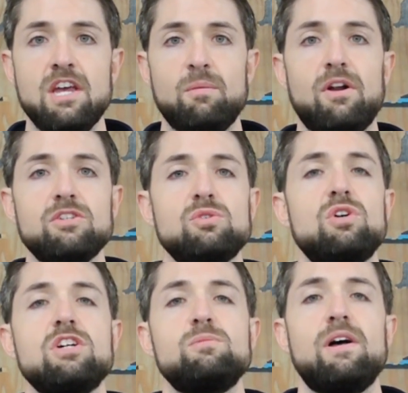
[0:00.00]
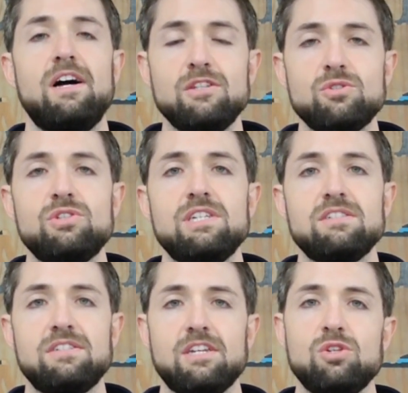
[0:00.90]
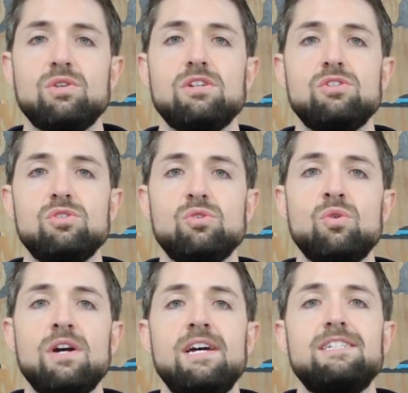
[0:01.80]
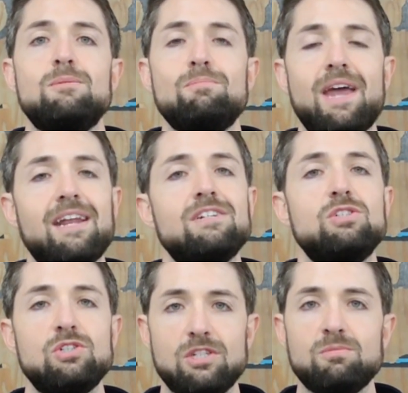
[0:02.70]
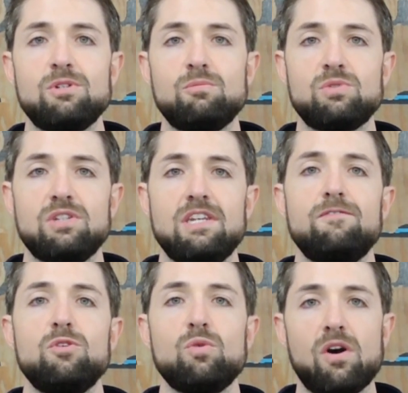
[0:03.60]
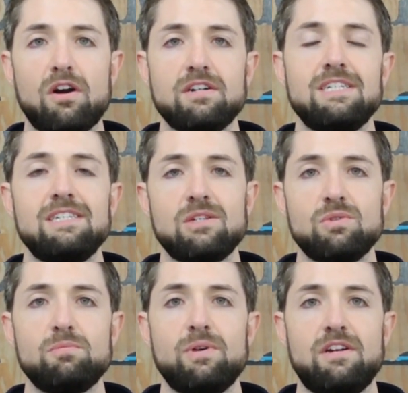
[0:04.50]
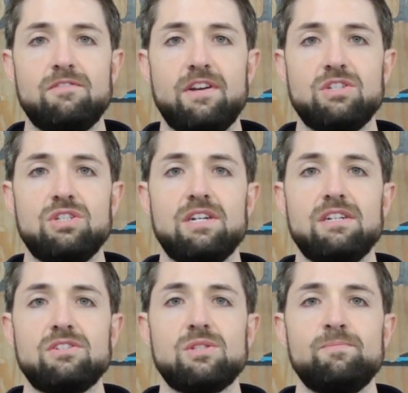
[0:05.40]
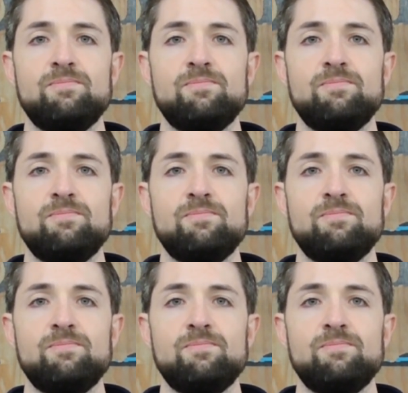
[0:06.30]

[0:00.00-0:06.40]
but also talks about other things that you can do to manage your symptoms if you are dealing with plantar fasciitis.